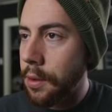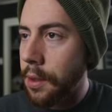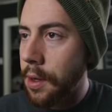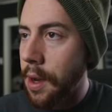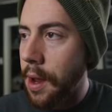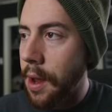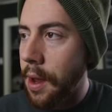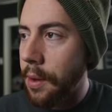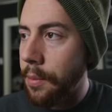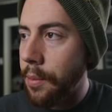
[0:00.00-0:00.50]

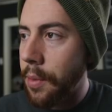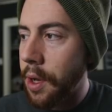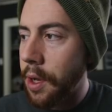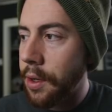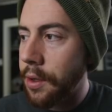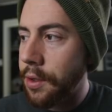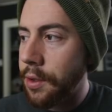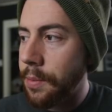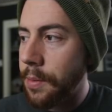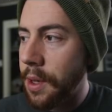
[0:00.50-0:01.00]
Not
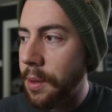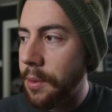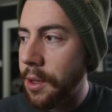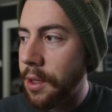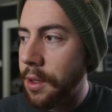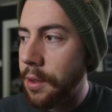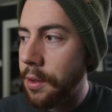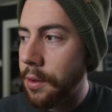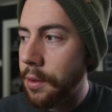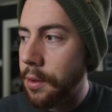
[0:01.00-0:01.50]
much,
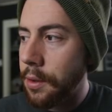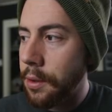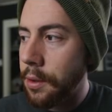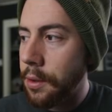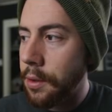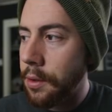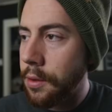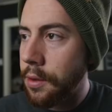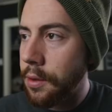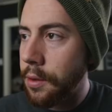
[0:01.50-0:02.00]
maybe
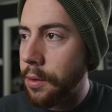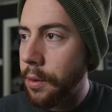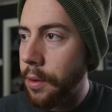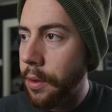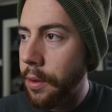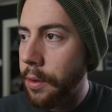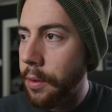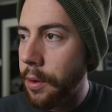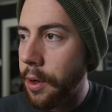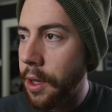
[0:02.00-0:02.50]
two
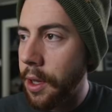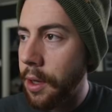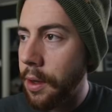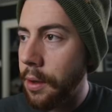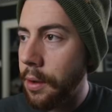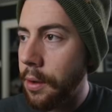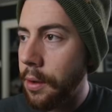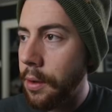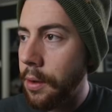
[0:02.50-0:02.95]
to three.